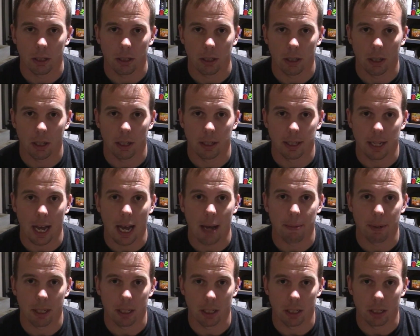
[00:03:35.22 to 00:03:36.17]

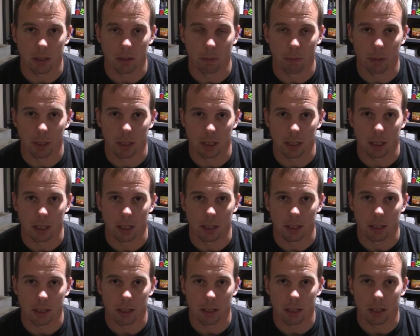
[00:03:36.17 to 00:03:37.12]
Diamond custom
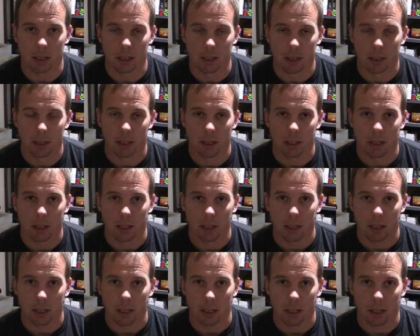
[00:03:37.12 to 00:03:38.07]
pistons.
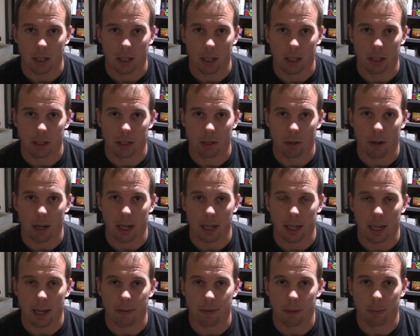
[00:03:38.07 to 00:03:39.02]
So I
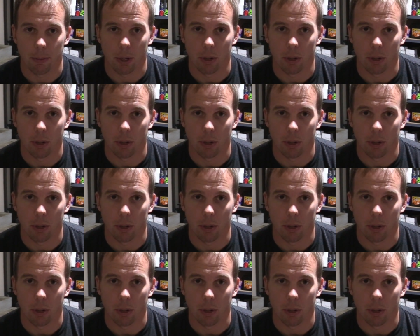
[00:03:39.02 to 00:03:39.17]
can have